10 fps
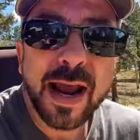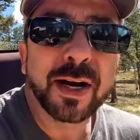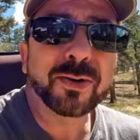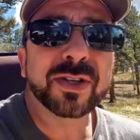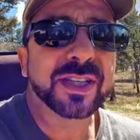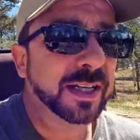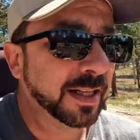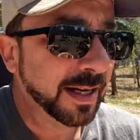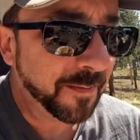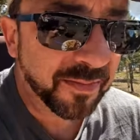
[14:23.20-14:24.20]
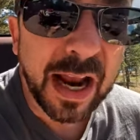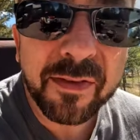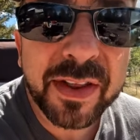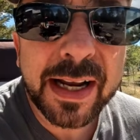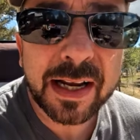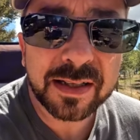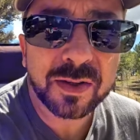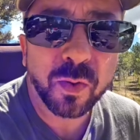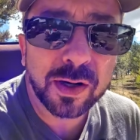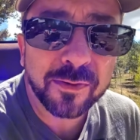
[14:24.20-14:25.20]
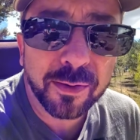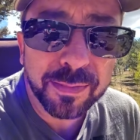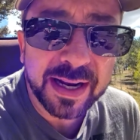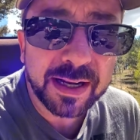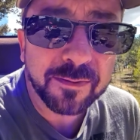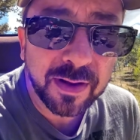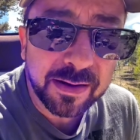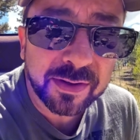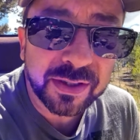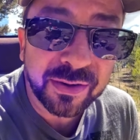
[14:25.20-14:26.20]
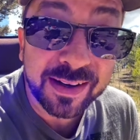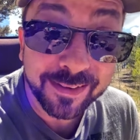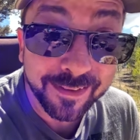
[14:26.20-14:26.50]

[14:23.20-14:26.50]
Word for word: Interestingly, everything has this wonderful bacon flavor to it.